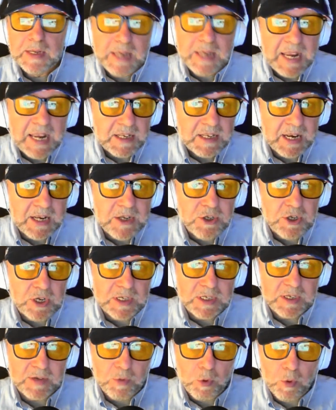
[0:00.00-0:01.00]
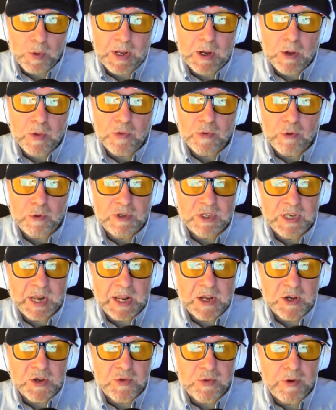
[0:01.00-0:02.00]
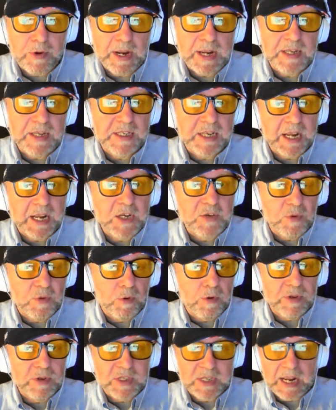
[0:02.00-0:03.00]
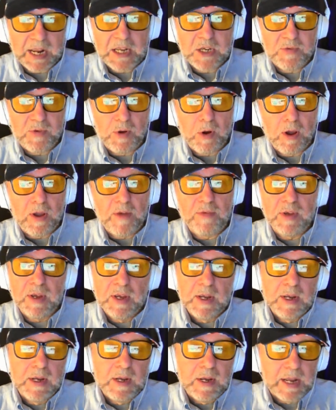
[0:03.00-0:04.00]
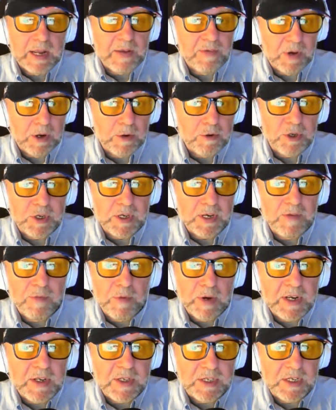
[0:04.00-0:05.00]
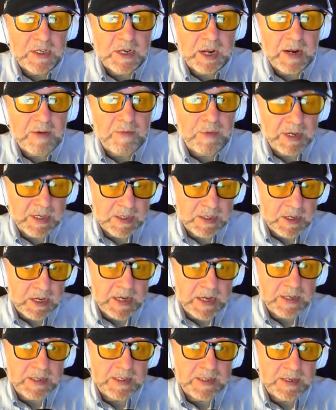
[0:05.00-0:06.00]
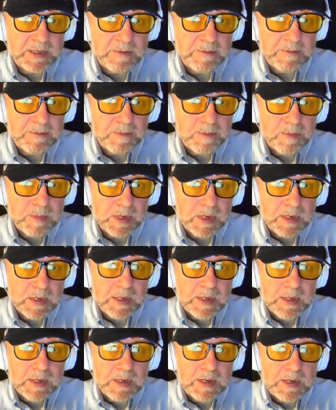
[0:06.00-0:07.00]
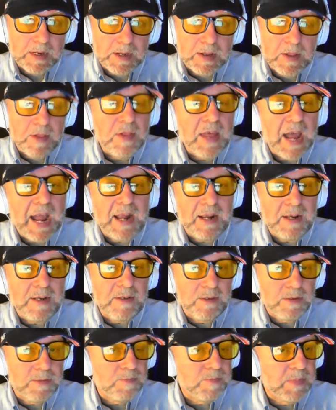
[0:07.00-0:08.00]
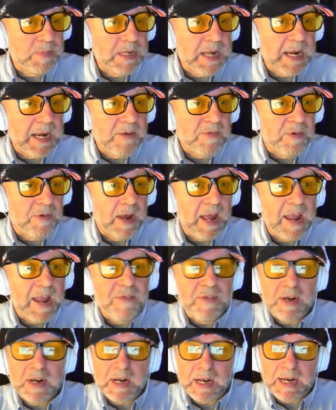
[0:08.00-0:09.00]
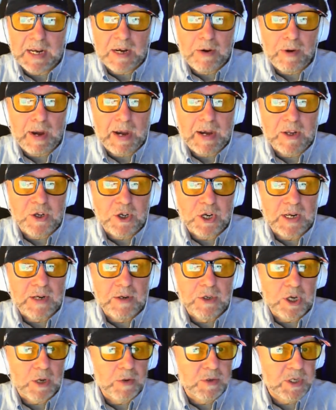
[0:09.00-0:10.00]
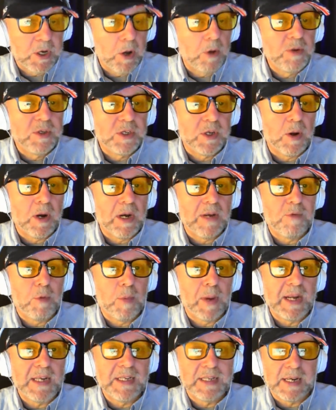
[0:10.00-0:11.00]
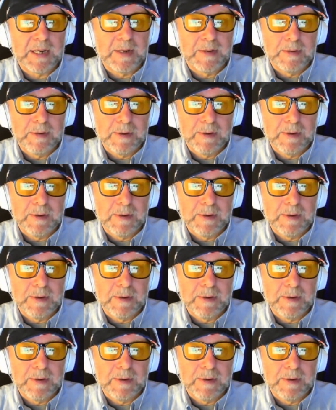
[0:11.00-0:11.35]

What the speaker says: Diesel engines have already gone through stage 3, stage 4, and stage 5 evolution in recent years. That need for ever cleaner energy shows no sign of abating.